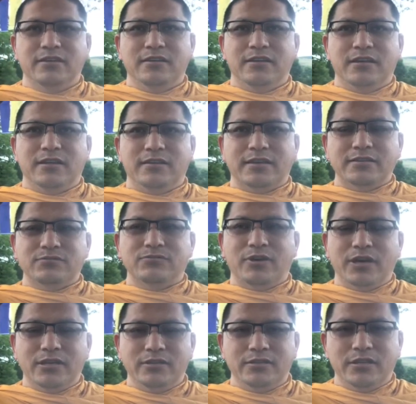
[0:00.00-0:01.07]
And that's
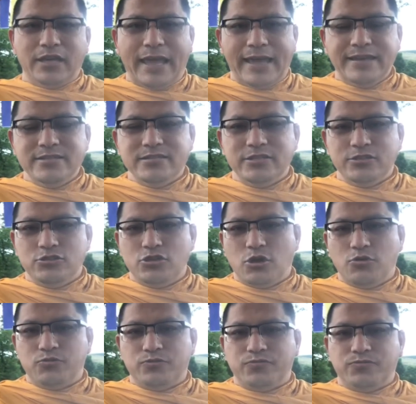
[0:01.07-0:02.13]
why the
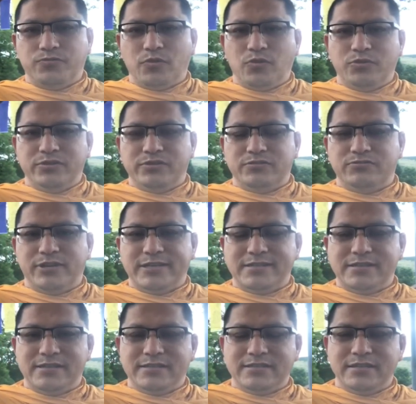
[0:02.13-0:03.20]
antidote for this
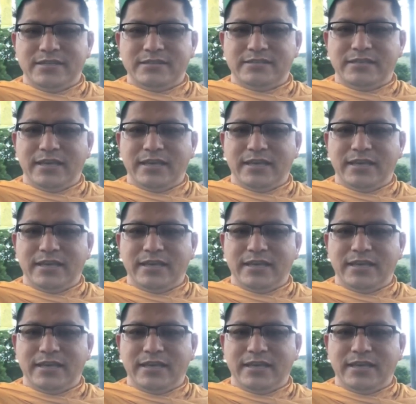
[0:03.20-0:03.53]
restlessness